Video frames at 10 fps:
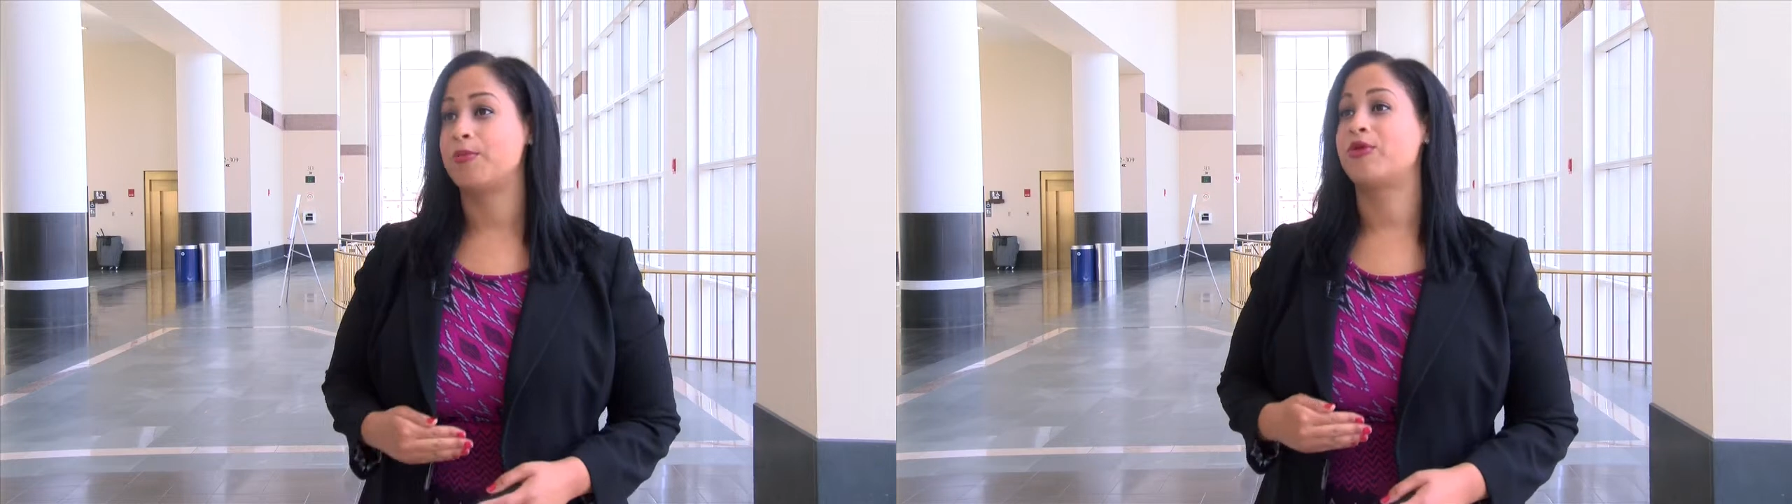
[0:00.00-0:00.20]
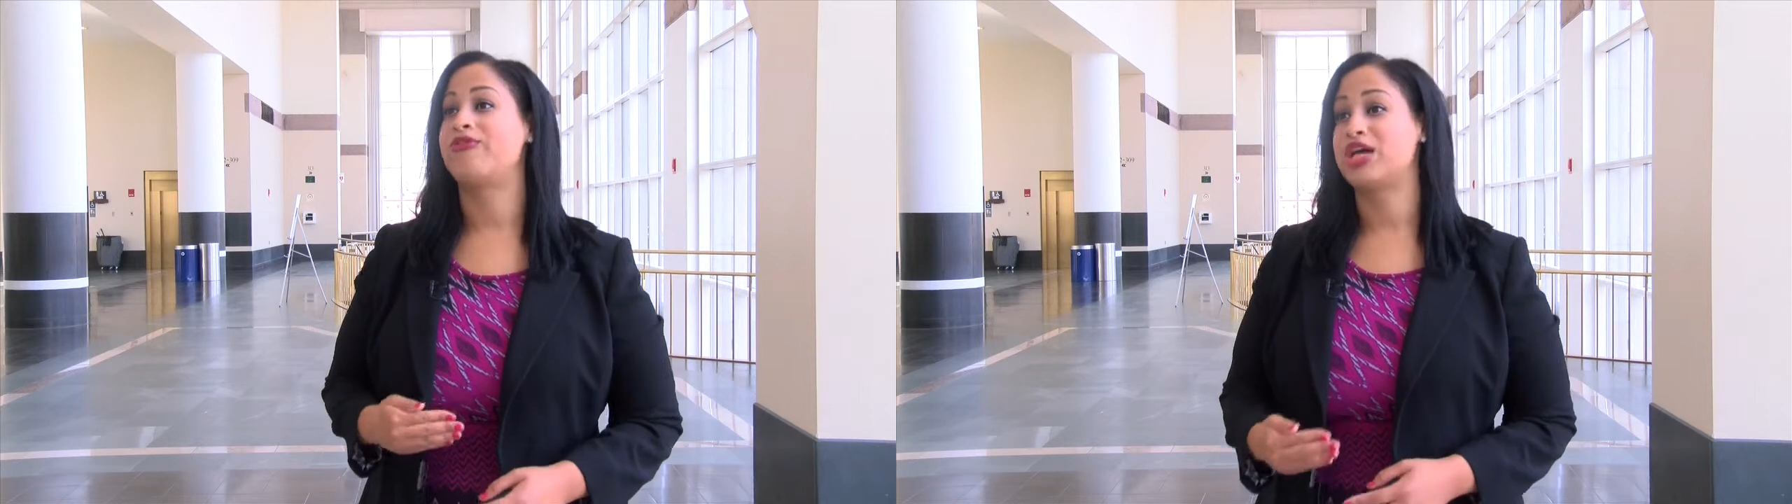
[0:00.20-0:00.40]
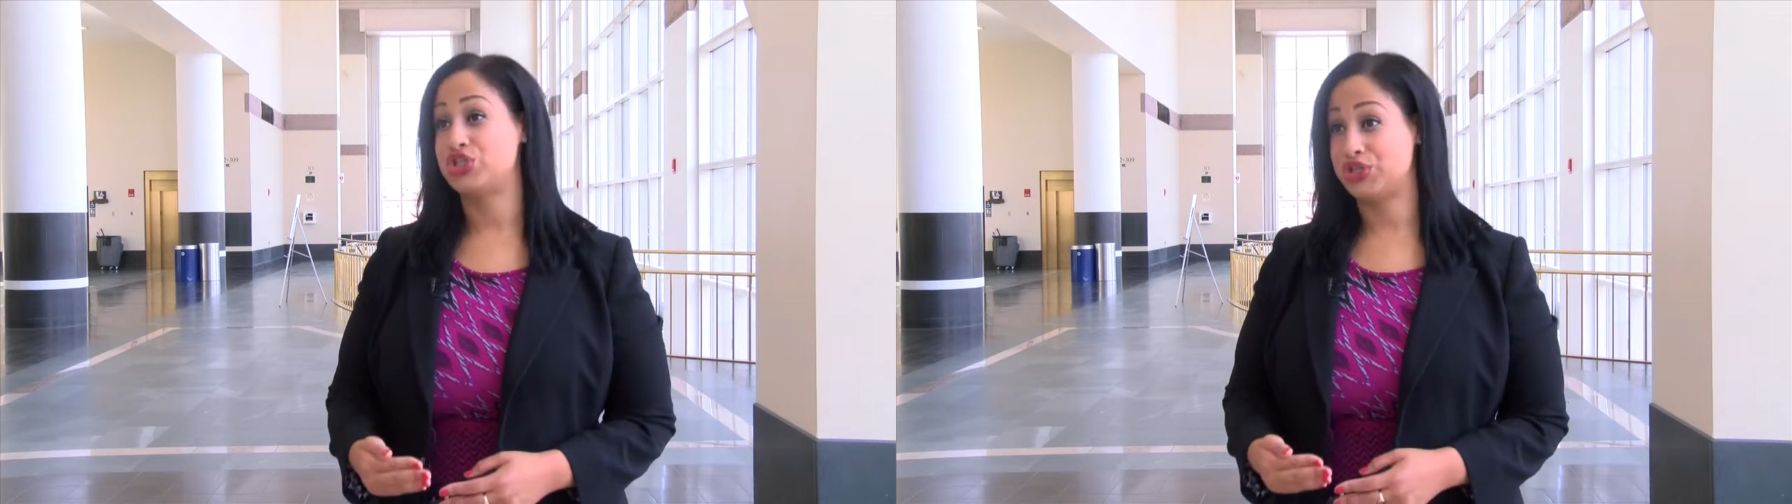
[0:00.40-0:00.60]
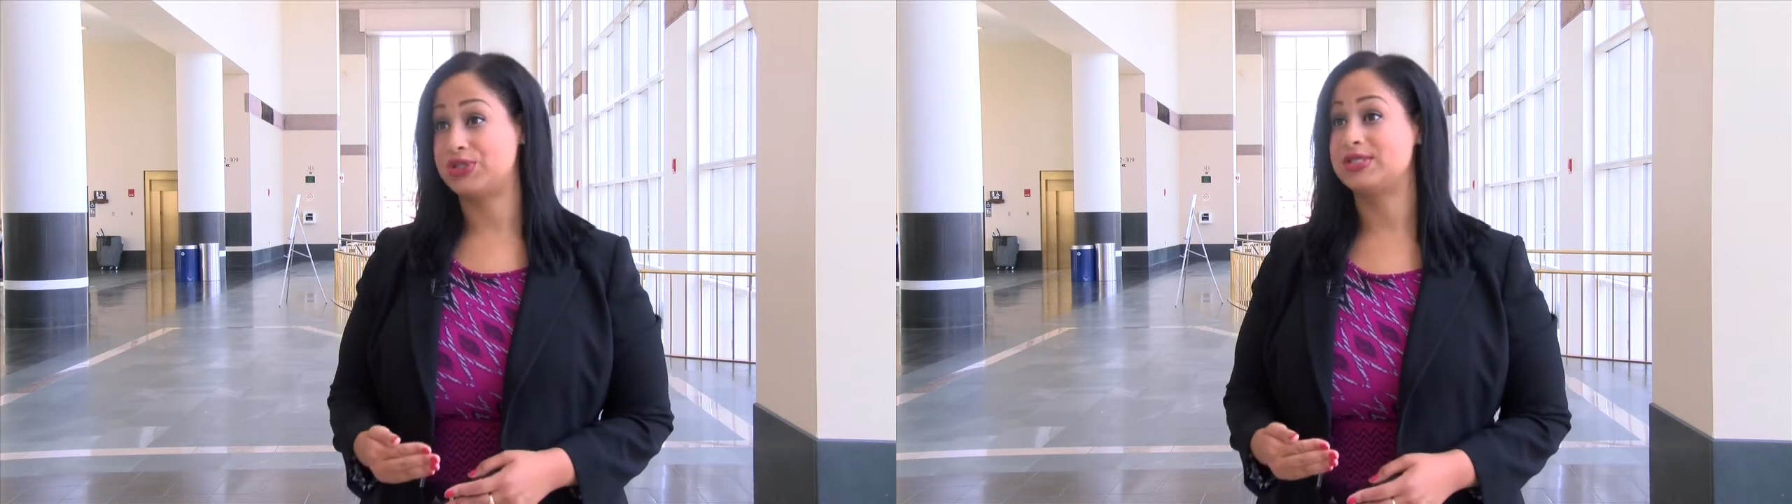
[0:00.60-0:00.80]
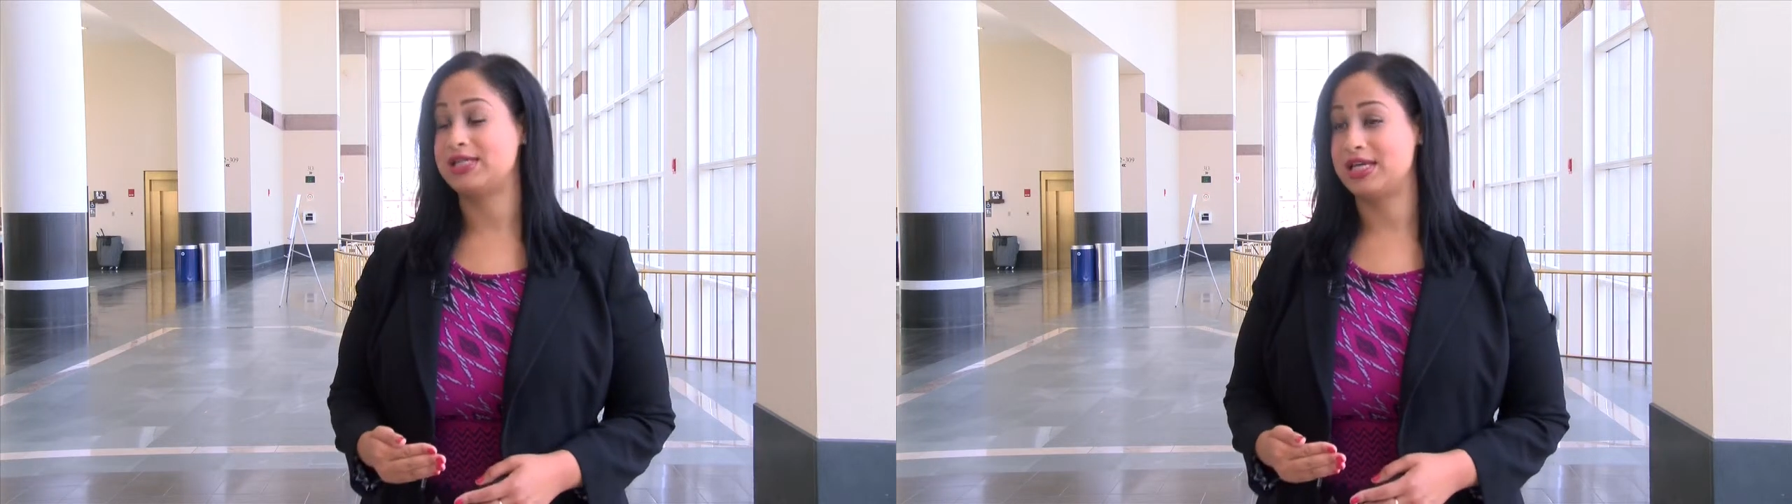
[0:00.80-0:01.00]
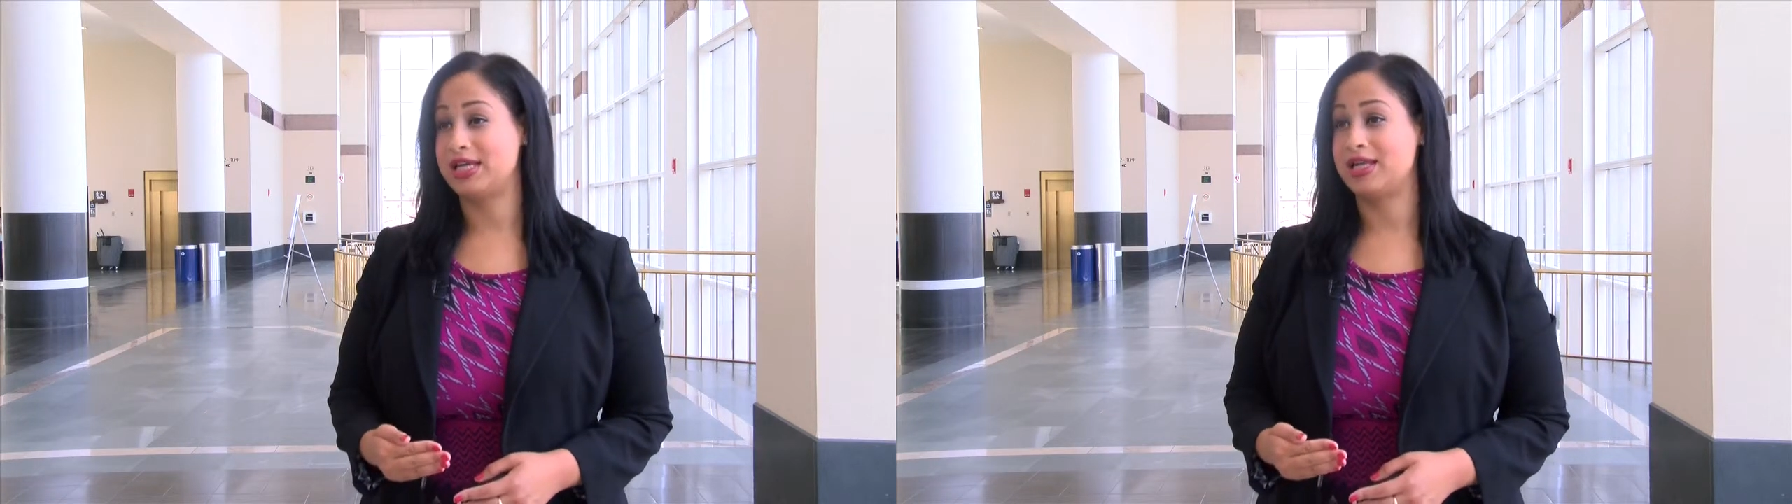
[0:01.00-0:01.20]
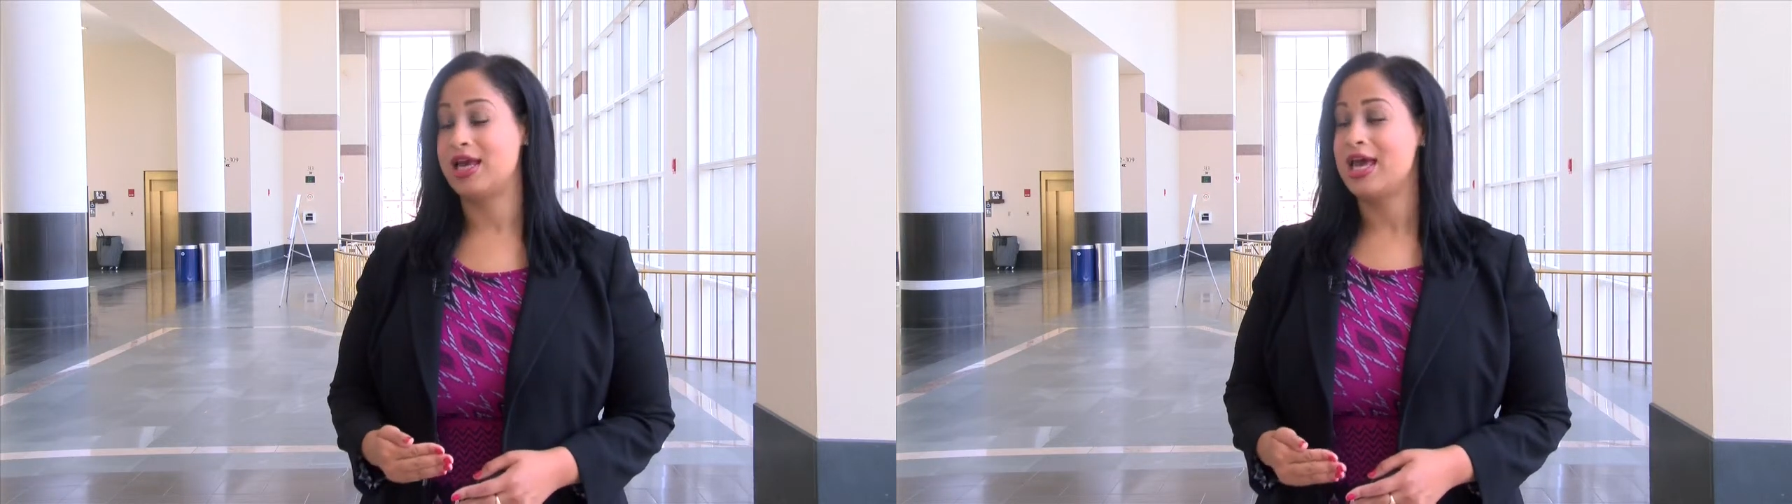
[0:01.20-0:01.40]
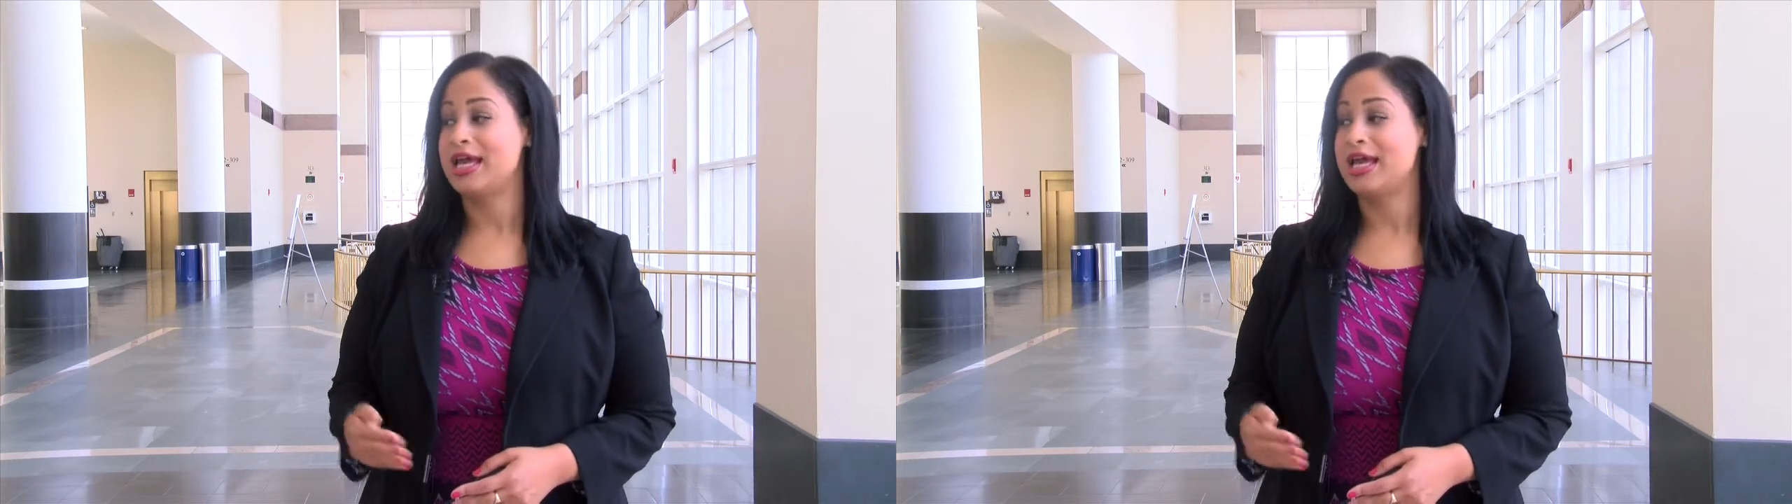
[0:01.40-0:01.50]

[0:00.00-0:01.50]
professional scene.